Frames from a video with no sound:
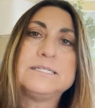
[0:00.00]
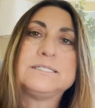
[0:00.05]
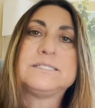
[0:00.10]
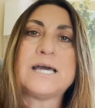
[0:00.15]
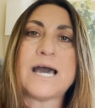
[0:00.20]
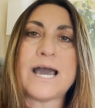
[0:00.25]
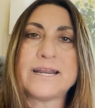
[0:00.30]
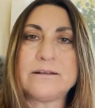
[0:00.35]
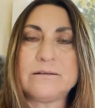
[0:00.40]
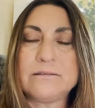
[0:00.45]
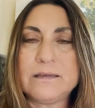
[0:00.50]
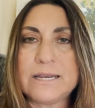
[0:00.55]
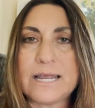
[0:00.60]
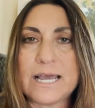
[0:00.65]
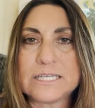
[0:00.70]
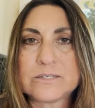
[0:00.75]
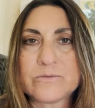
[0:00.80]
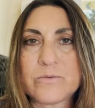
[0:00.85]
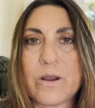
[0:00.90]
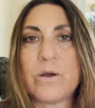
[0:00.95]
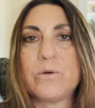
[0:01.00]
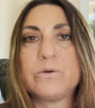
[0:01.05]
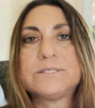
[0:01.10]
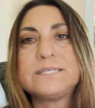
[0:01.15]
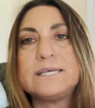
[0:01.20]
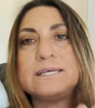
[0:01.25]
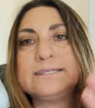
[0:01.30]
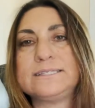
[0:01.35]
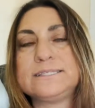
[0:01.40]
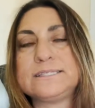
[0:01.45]
title and escrow
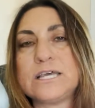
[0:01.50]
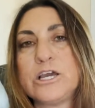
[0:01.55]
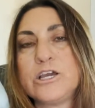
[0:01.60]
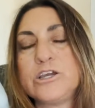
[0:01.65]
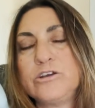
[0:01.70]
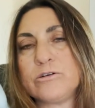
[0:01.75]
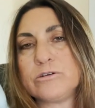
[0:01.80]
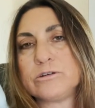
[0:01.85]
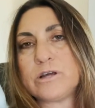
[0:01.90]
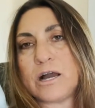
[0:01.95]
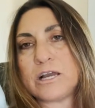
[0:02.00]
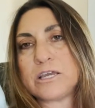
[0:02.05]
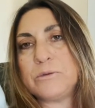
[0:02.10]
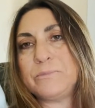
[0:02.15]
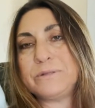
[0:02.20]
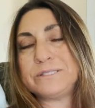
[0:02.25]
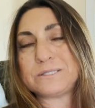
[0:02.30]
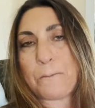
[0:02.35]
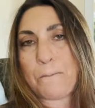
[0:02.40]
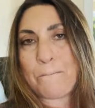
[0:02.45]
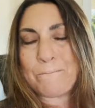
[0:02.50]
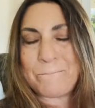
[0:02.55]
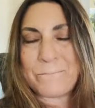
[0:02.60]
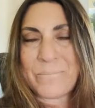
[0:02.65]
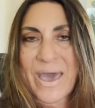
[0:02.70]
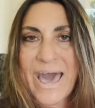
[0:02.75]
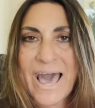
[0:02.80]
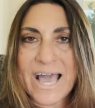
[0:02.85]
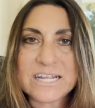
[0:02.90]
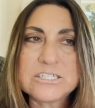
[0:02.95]
sends your documents
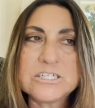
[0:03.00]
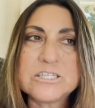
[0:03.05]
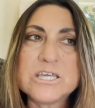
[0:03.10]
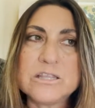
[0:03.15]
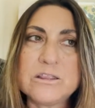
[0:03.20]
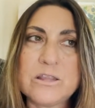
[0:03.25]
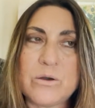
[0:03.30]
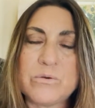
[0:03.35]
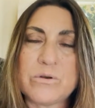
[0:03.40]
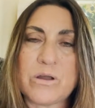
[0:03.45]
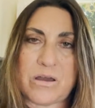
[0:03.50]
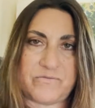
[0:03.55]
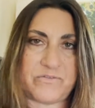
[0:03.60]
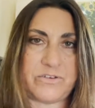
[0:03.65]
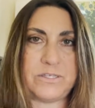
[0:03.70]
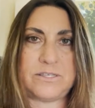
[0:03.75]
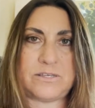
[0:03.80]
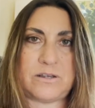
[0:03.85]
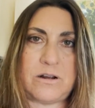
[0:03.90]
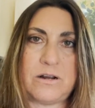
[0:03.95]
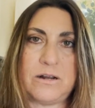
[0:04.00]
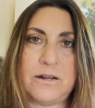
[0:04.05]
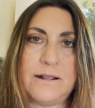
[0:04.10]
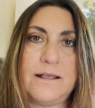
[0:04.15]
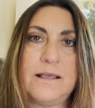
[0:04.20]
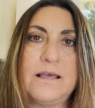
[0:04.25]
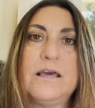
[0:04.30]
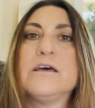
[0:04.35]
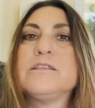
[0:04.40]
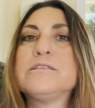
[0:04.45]
back to the loan officer.
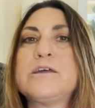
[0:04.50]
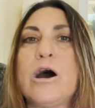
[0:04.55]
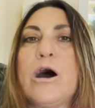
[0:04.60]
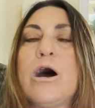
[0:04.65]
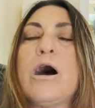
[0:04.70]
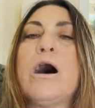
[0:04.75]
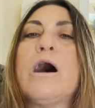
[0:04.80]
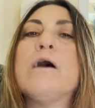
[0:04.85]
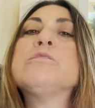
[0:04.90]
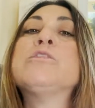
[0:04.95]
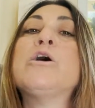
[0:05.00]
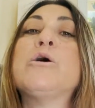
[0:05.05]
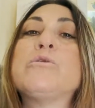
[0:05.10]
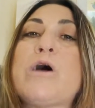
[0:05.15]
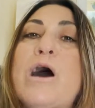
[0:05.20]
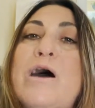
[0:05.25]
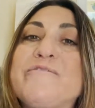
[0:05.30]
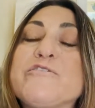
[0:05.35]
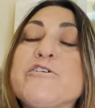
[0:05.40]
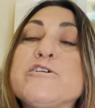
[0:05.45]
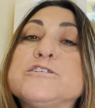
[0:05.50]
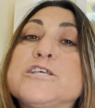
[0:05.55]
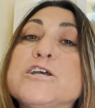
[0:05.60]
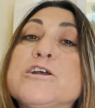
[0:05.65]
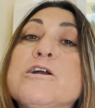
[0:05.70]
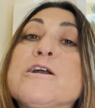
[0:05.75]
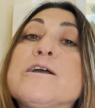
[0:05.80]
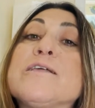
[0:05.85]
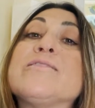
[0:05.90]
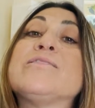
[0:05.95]
The loan
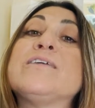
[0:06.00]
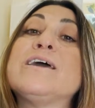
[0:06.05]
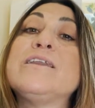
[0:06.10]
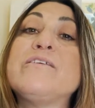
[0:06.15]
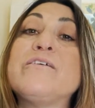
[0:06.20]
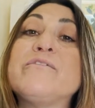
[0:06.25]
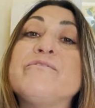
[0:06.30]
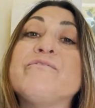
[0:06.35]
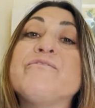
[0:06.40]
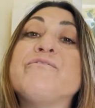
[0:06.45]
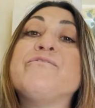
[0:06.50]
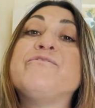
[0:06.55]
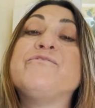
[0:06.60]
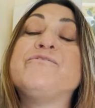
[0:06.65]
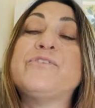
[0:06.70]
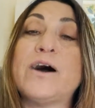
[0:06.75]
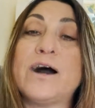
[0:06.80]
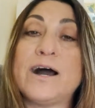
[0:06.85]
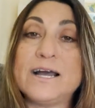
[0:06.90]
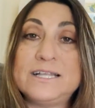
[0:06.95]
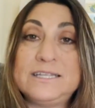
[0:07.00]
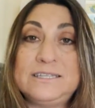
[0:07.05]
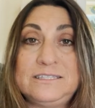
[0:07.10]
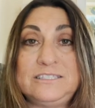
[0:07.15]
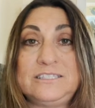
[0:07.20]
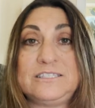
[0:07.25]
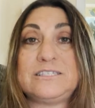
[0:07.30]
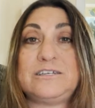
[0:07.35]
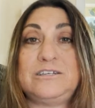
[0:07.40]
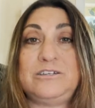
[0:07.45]
officer then
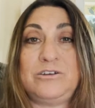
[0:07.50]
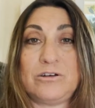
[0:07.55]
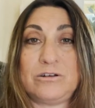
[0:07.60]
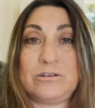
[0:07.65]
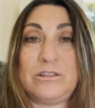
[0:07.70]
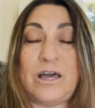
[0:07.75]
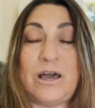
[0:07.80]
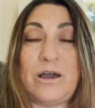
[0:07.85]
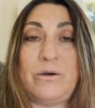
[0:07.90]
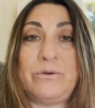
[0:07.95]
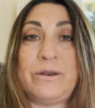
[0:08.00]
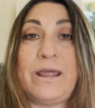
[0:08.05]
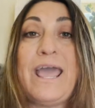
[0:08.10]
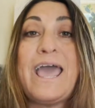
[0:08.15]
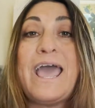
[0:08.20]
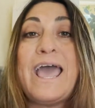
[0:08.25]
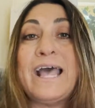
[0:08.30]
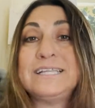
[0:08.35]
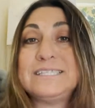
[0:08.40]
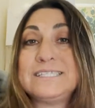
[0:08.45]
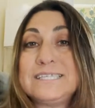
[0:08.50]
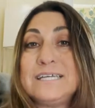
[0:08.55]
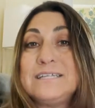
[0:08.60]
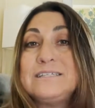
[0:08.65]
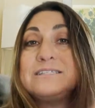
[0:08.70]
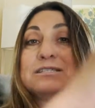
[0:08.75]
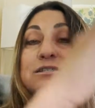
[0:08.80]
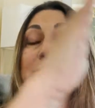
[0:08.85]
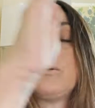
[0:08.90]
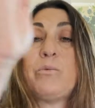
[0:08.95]
funds your loan and
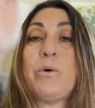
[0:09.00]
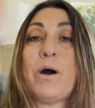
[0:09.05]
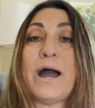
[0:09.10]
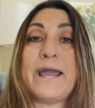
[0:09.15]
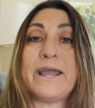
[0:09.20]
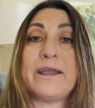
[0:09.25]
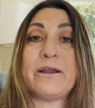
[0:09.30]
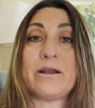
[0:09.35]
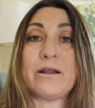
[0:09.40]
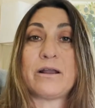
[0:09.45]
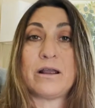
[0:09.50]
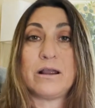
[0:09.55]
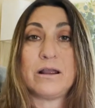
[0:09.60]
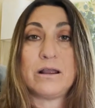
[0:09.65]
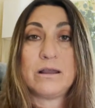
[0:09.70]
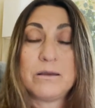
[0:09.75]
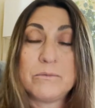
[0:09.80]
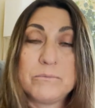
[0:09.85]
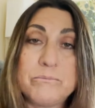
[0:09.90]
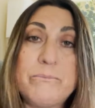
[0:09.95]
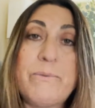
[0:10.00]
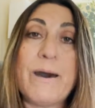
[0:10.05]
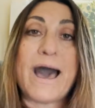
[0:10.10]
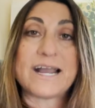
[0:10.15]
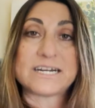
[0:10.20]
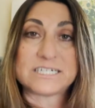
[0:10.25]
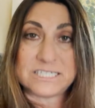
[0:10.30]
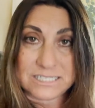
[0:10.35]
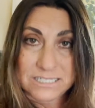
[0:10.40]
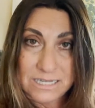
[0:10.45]
sends the wire
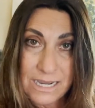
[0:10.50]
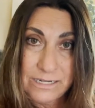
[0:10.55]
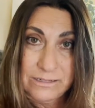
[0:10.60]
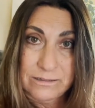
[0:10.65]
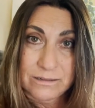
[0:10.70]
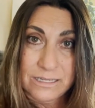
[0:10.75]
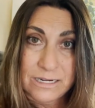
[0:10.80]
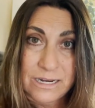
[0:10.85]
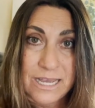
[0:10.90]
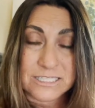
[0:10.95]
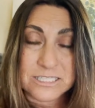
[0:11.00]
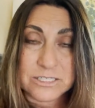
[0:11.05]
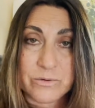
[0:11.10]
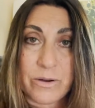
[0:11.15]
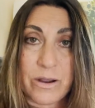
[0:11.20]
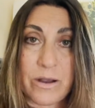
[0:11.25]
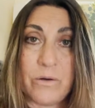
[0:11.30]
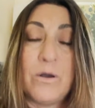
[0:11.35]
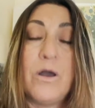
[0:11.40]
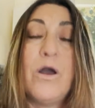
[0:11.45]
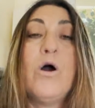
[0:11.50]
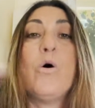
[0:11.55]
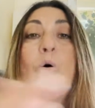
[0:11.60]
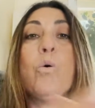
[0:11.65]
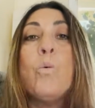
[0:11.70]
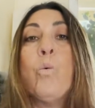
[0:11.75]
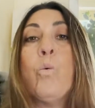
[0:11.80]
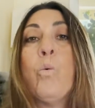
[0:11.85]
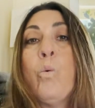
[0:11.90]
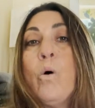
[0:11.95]
back to title and escrow.
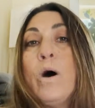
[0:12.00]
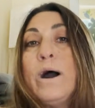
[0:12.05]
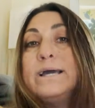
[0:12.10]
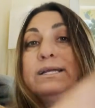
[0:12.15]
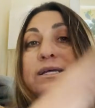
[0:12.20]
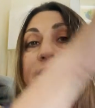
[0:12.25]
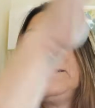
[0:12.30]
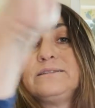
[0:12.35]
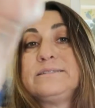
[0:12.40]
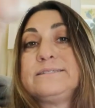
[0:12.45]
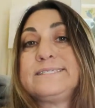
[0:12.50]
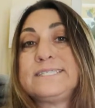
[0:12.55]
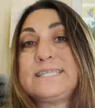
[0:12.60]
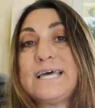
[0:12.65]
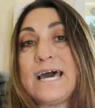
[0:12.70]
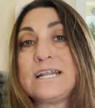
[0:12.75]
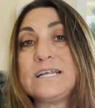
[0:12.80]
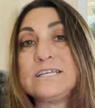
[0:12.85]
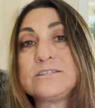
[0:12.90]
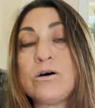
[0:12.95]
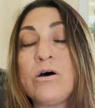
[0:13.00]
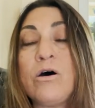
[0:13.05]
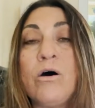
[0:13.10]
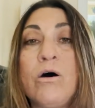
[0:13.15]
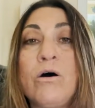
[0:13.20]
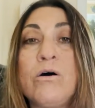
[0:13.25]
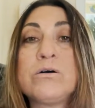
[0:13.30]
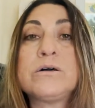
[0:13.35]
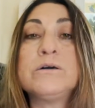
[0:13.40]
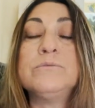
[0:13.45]
Once that is
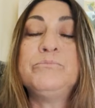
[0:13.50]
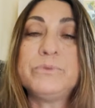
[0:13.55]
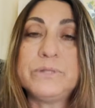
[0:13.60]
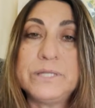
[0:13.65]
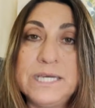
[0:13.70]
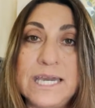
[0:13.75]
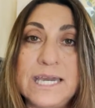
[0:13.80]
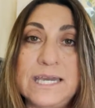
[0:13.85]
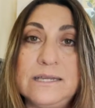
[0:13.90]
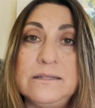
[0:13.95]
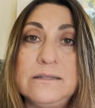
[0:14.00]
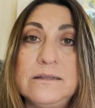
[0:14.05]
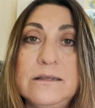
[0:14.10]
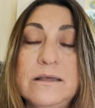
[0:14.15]
all complete,